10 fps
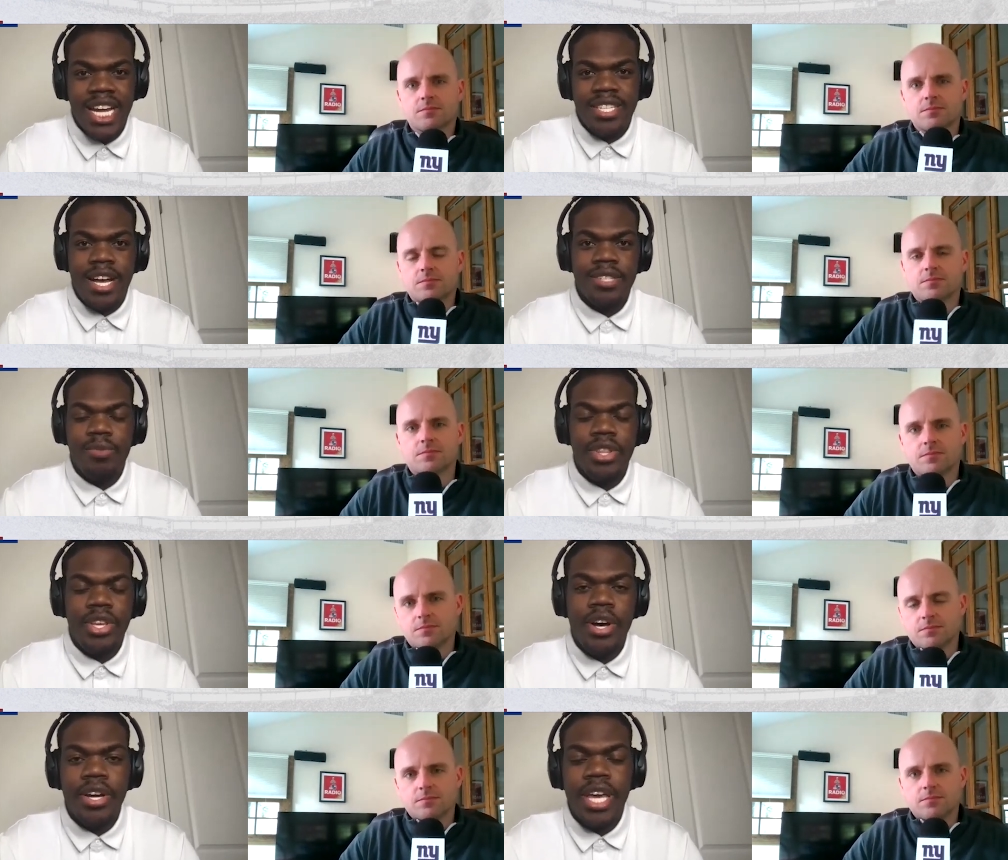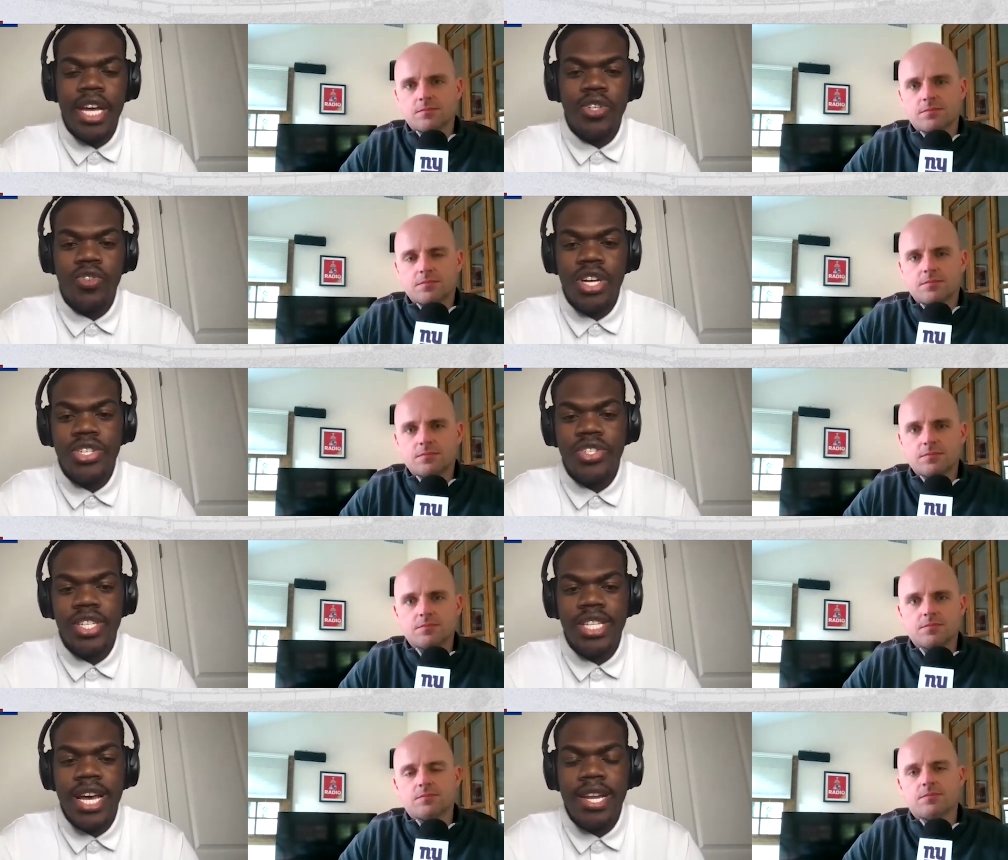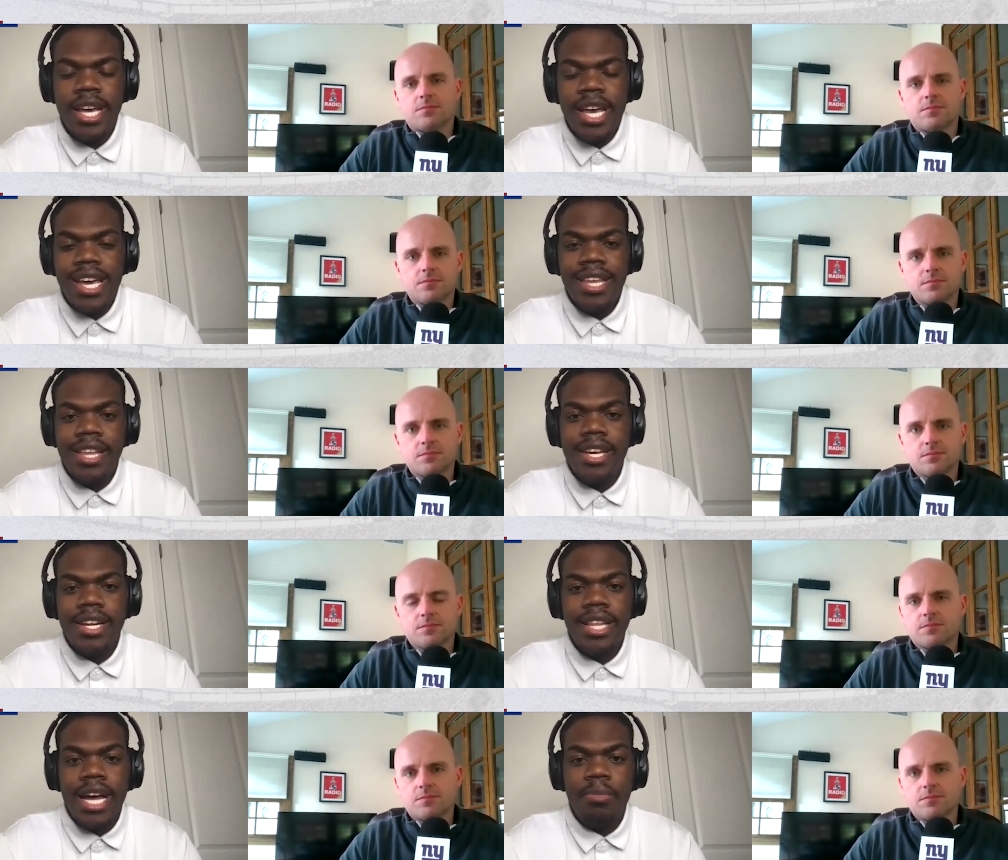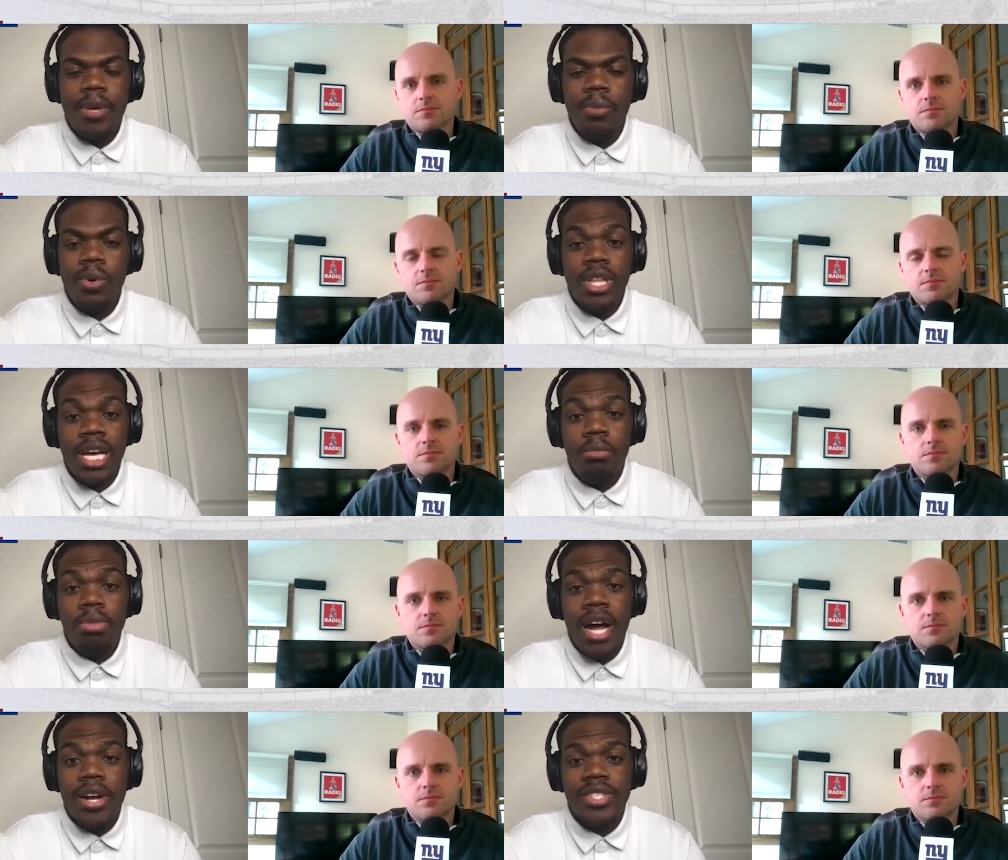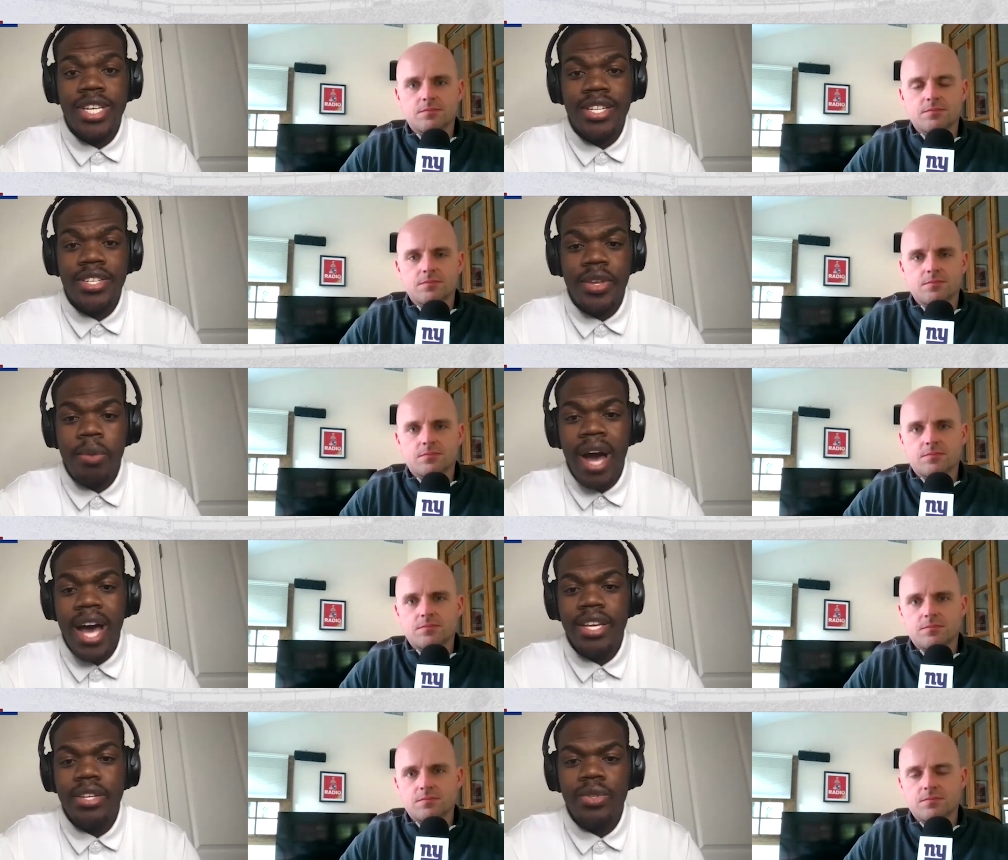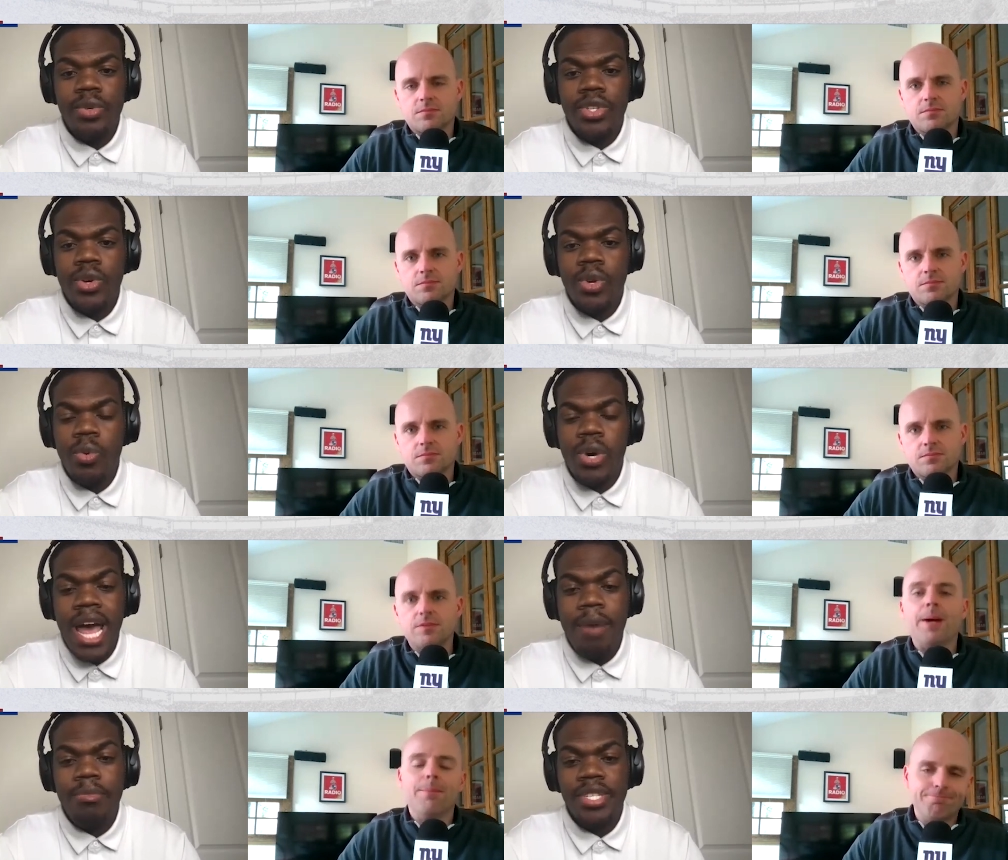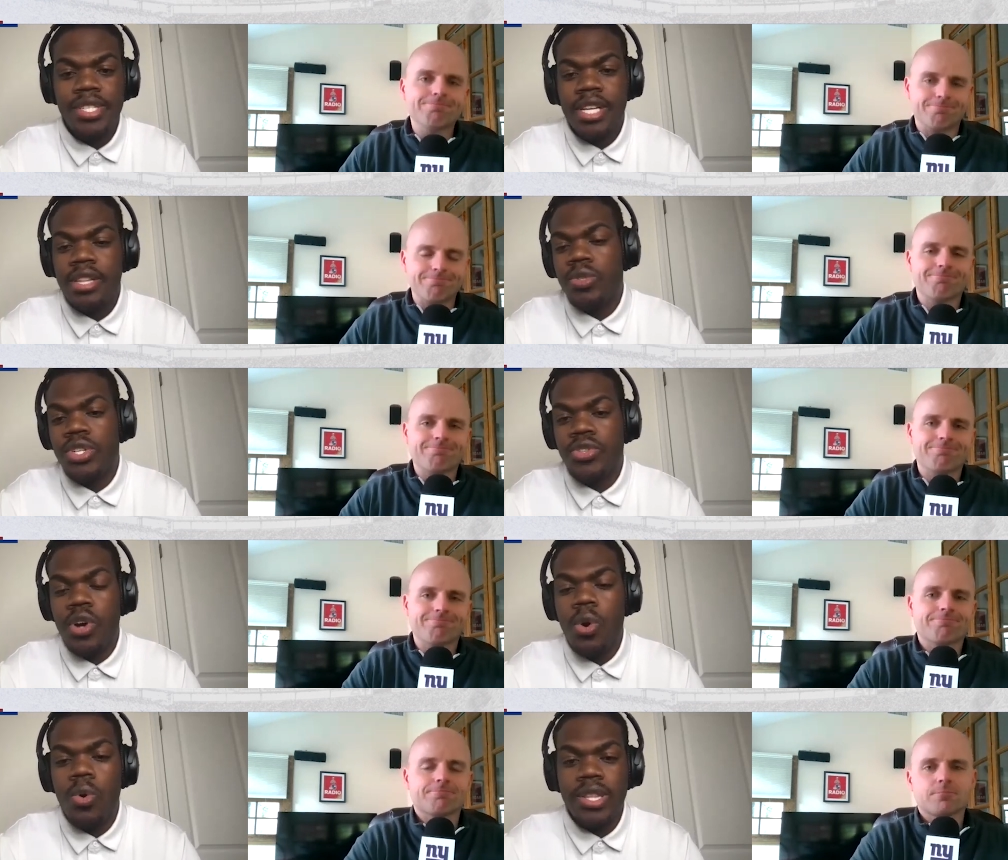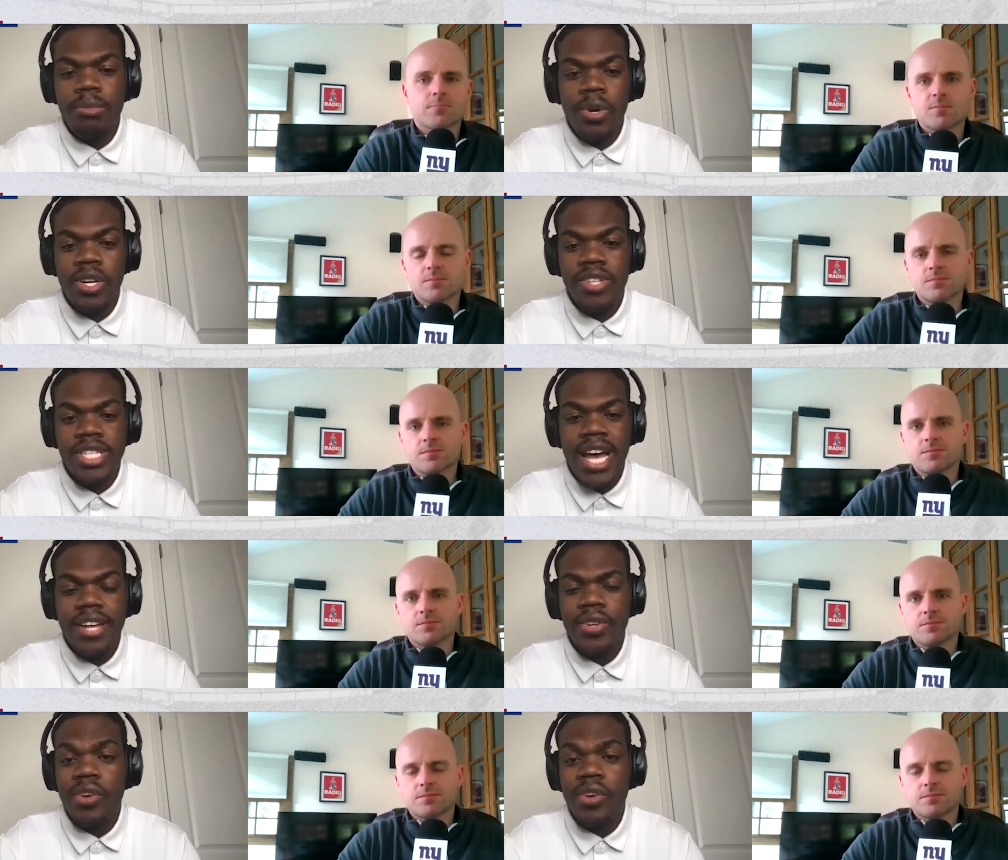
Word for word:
Speaker 1: of times with young edge rushers is that they let a lot of people or a lot of blockers get into their body too soon. And what happens is they lose control at the point of attack.